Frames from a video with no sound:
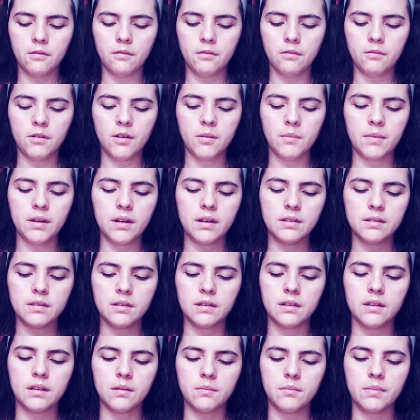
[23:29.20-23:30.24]
What medicine
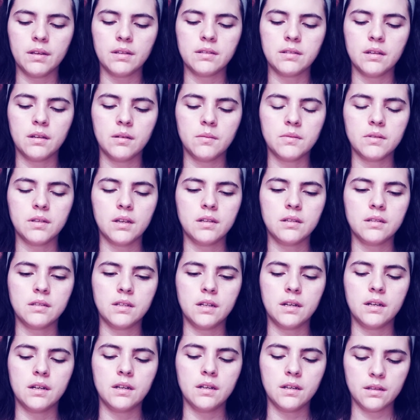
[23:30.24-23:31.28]
can best help
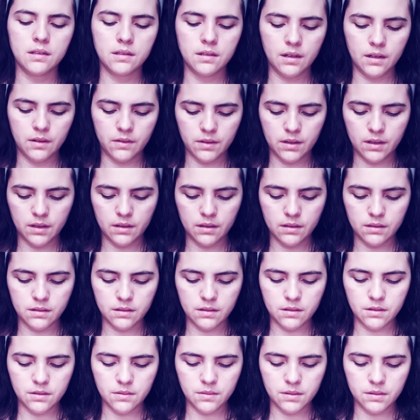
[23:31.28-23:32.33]
Sagittarius navigate the
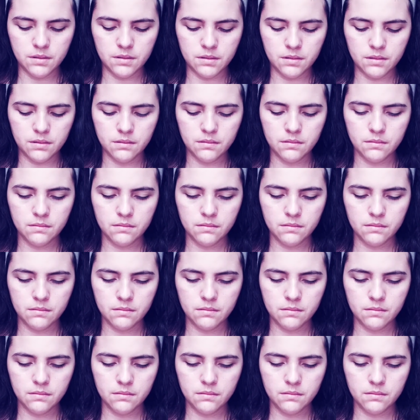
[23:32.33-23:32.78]
situation?